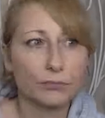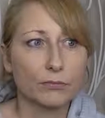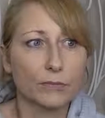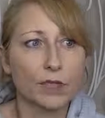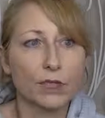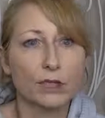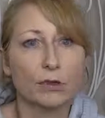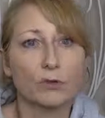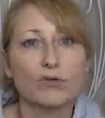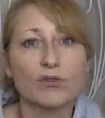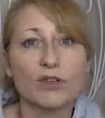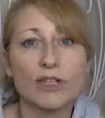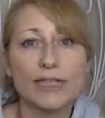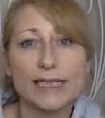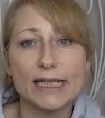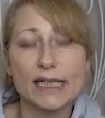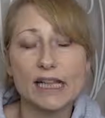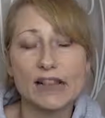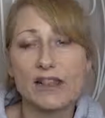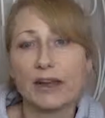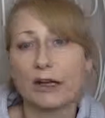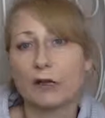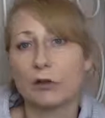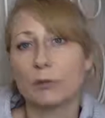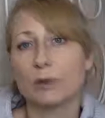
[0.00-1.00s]
you know, retail
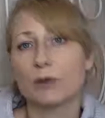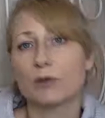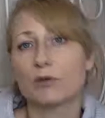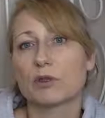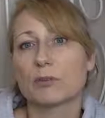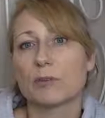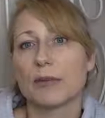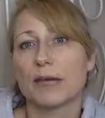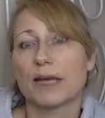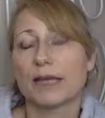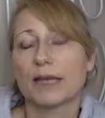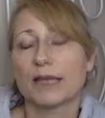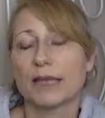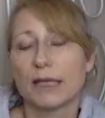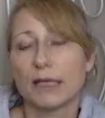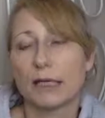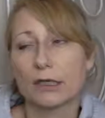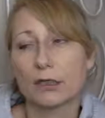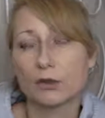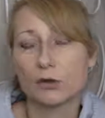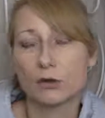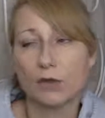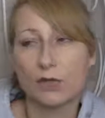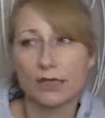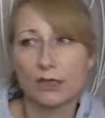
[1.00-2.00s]
therapy was my thing.
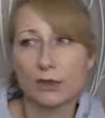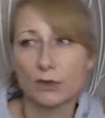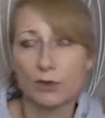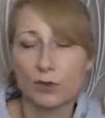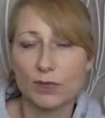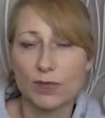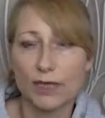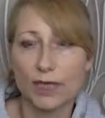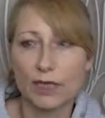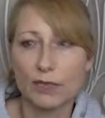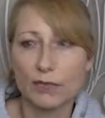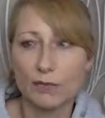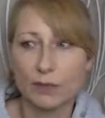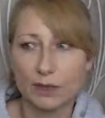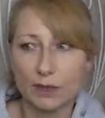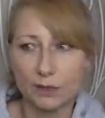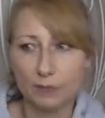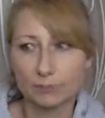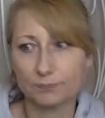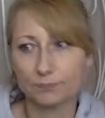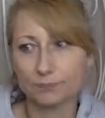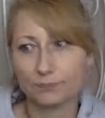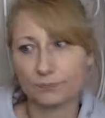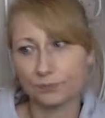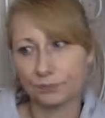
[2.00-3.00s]
It all, it always has been,
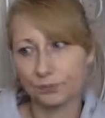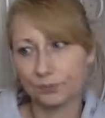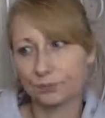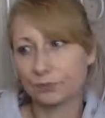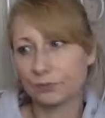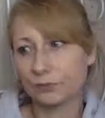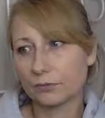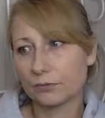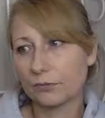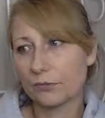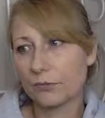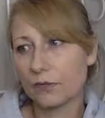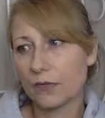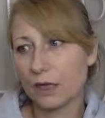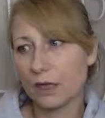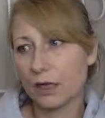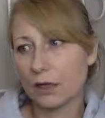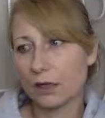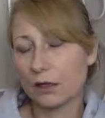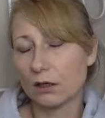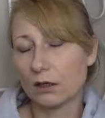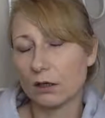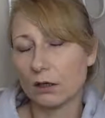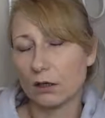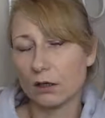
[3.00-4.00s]

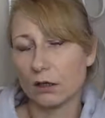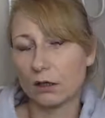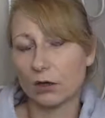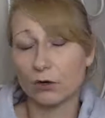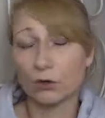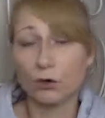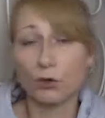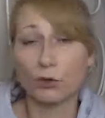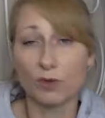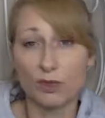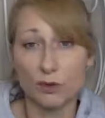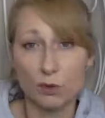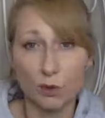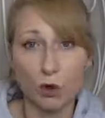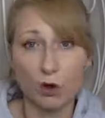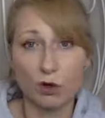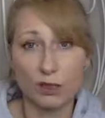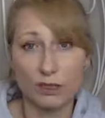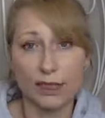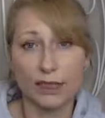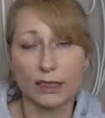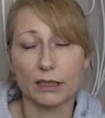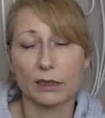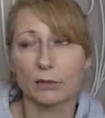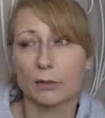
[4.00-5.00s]
or always
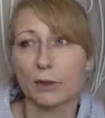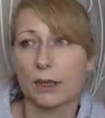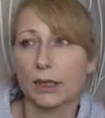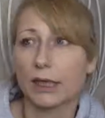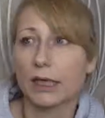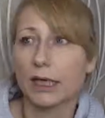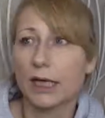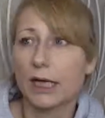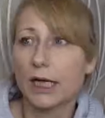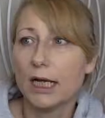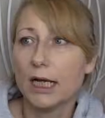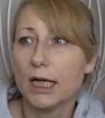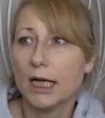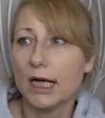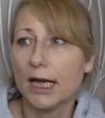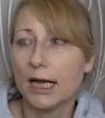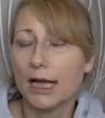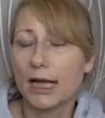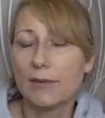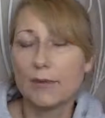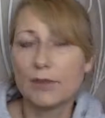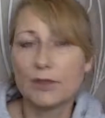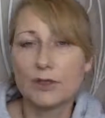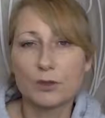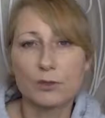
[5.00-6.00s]
was anyway.
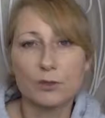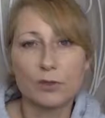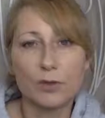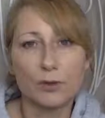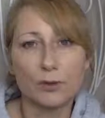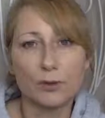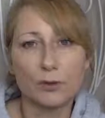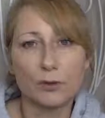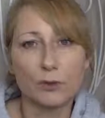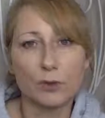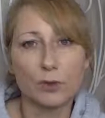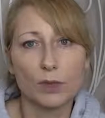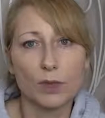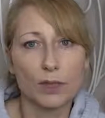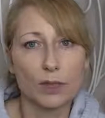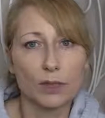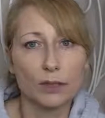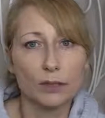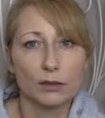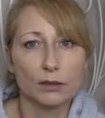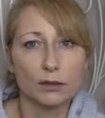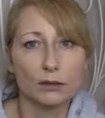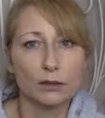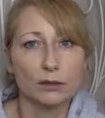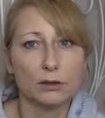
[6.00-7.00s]
Um, some people
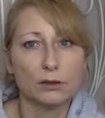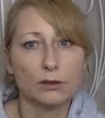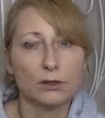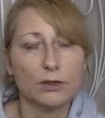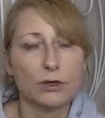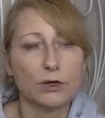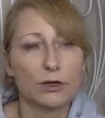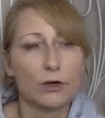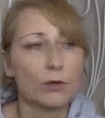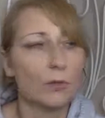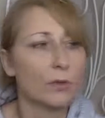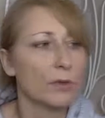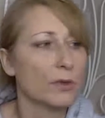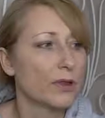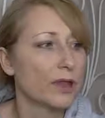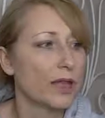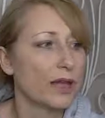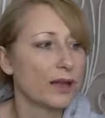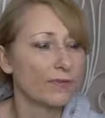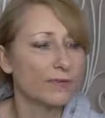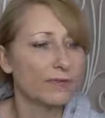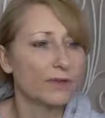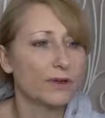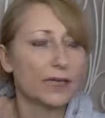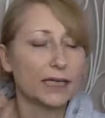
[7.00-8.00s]
will numb
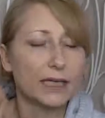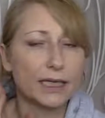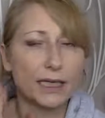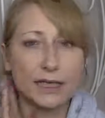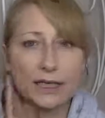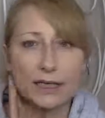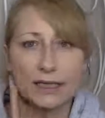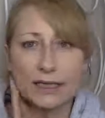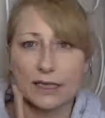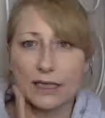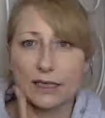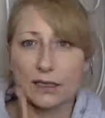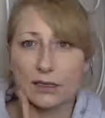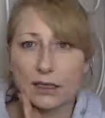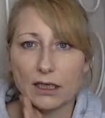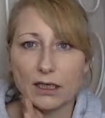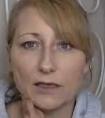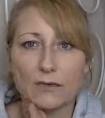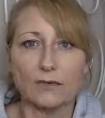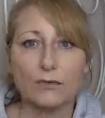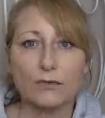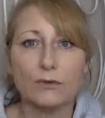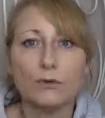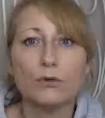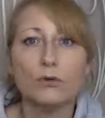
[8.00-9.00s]
their feelings in
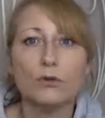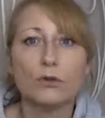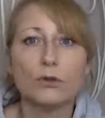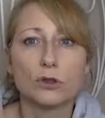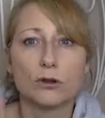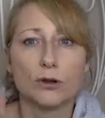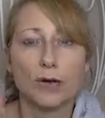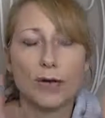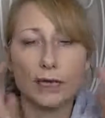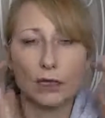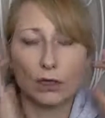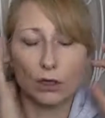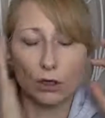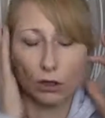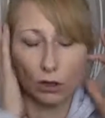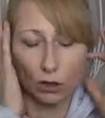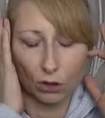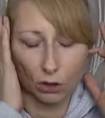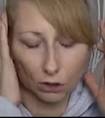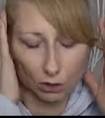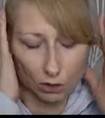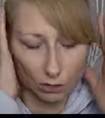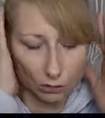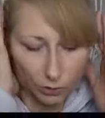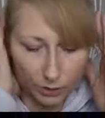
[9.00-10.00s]
in food or
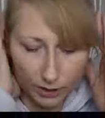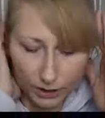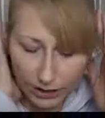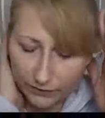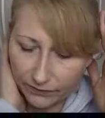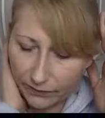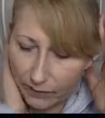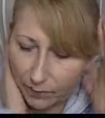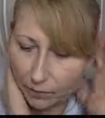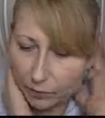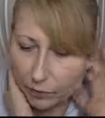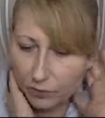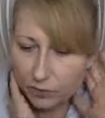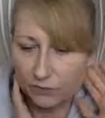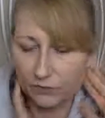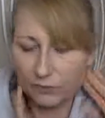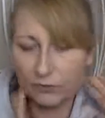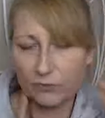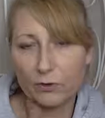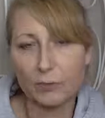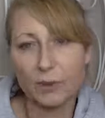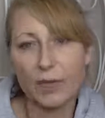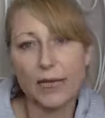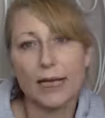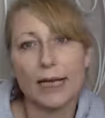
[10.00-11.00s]
alcohol or whatever, but
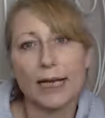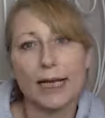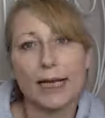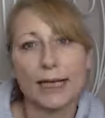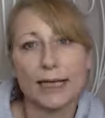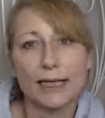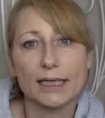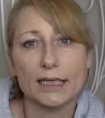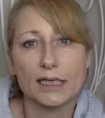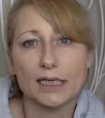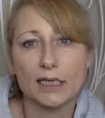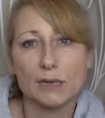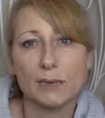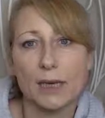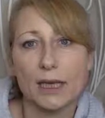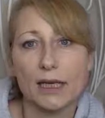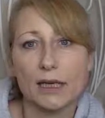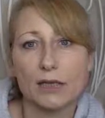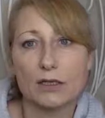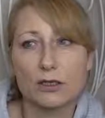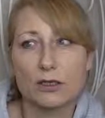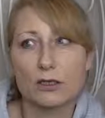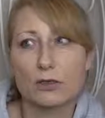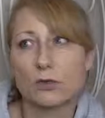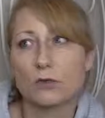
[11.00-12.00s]
for me, I like to
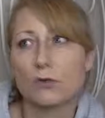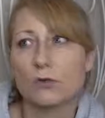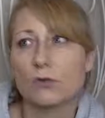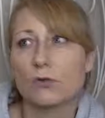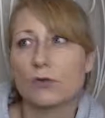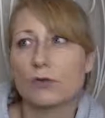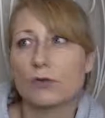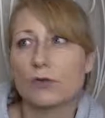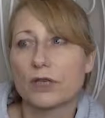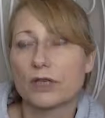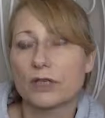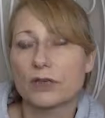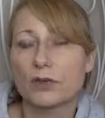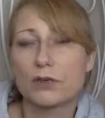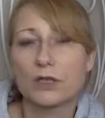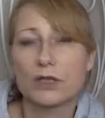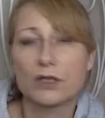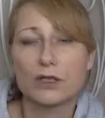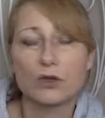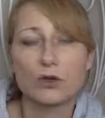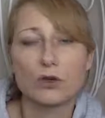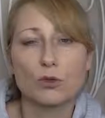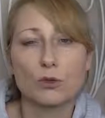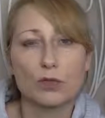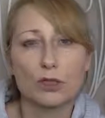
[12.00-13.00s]
spend. So there's only
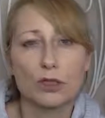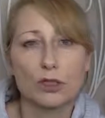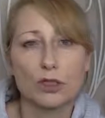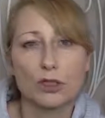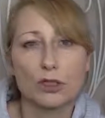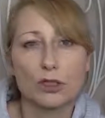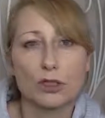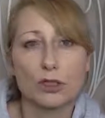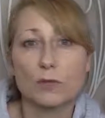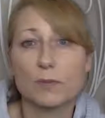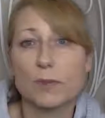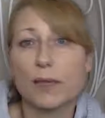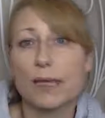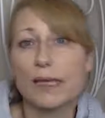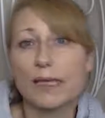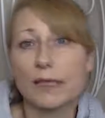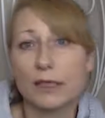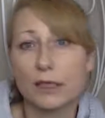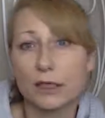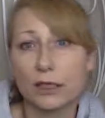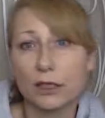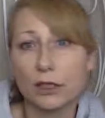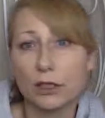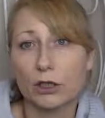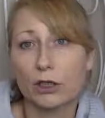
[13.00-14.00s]
so much
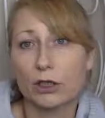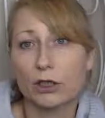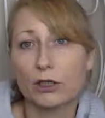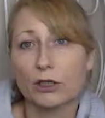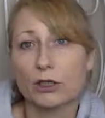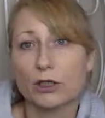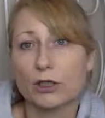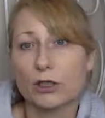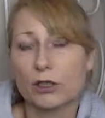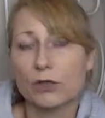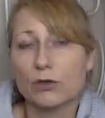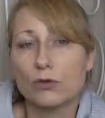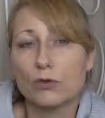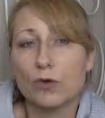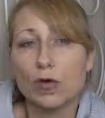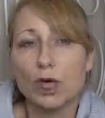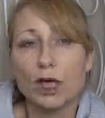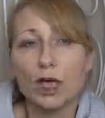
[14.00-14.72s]
spending you can do